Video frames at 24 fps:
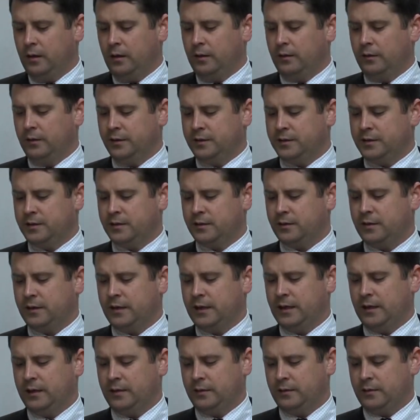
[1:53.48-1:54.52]
Let's
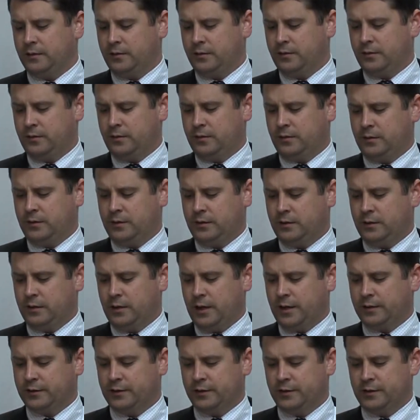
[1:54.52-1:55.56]

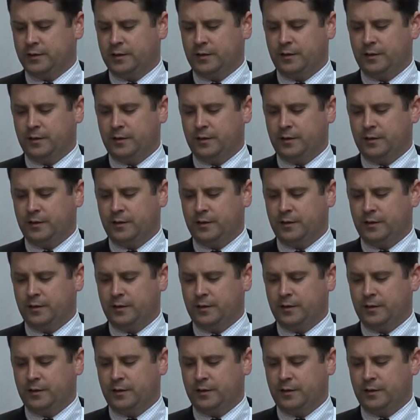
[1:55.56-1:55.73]
talk